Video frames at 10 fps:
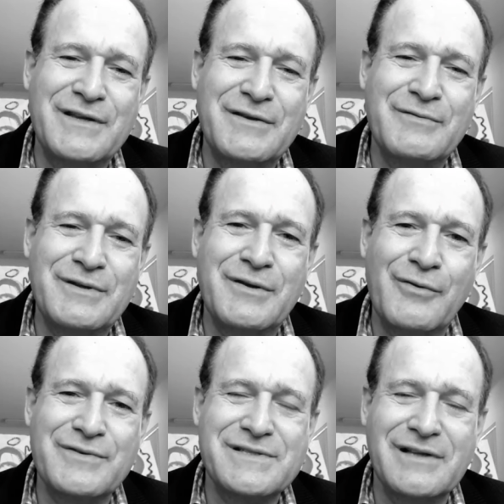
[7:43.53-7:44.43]
and you
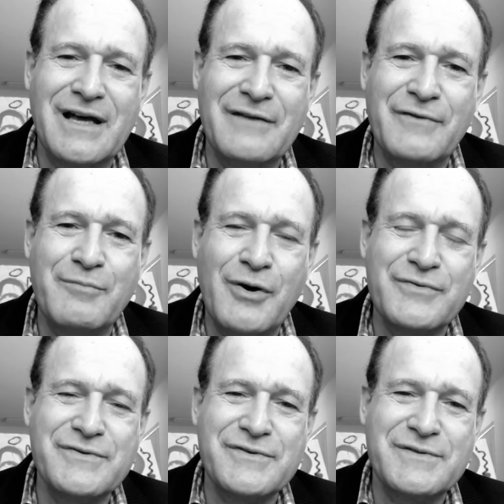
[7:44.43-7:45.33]
notice in a lot of
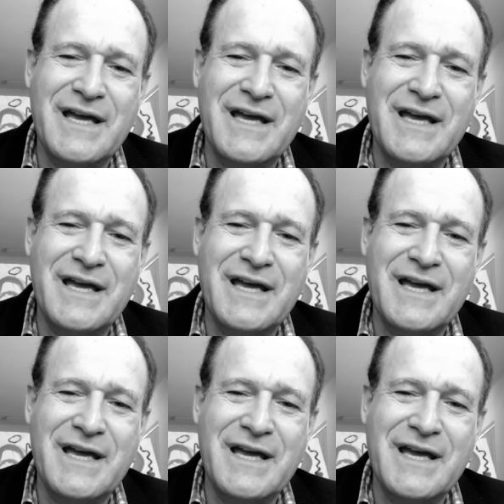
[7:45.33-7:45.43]
composers,